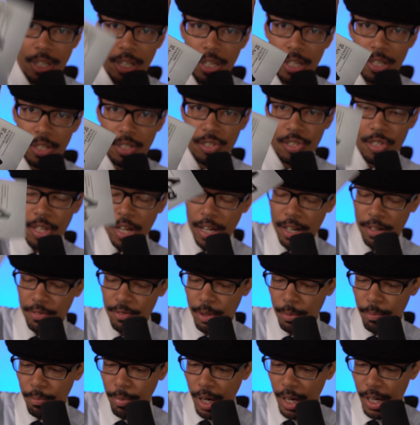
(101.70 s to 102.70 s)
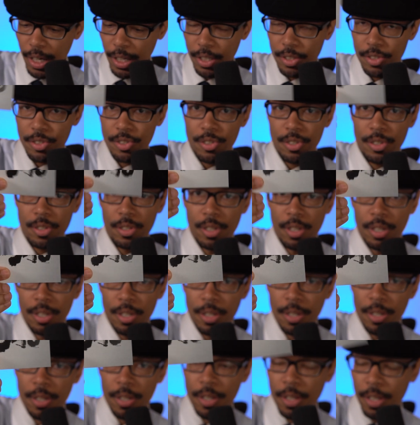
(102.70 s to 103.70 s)
inside of the box.
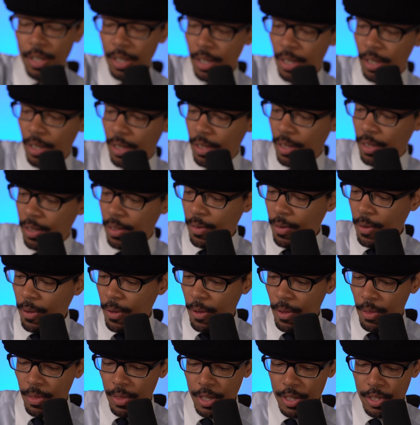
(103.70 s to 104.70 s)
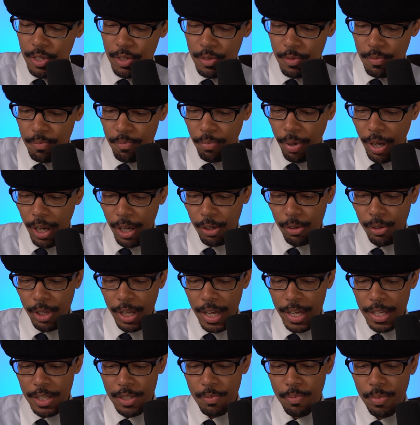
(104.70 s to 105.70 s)
This bottle
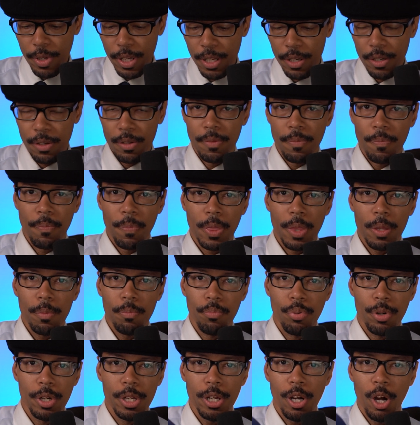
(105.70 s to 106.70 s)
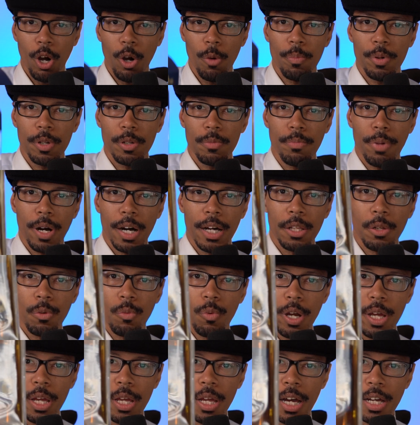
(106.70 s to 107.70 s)
has been pre-opened, by the
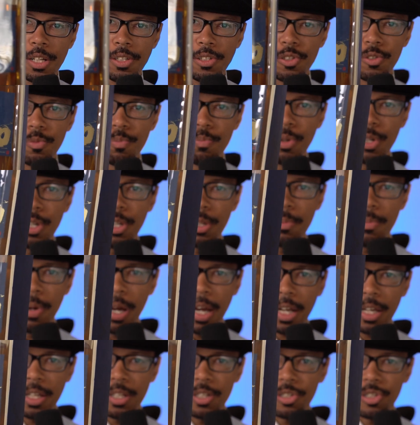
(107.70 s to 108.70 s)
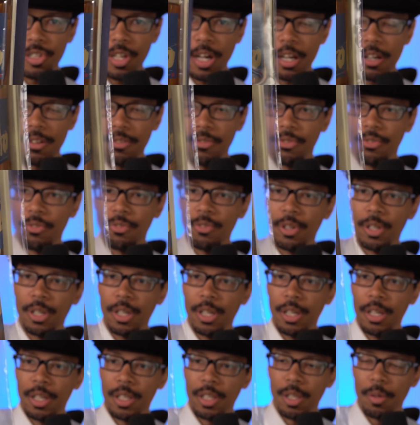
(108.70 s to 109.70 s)
way. I just put it back inside of
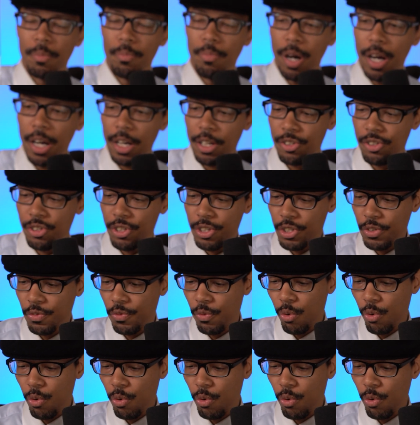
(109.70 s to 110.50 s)
the box just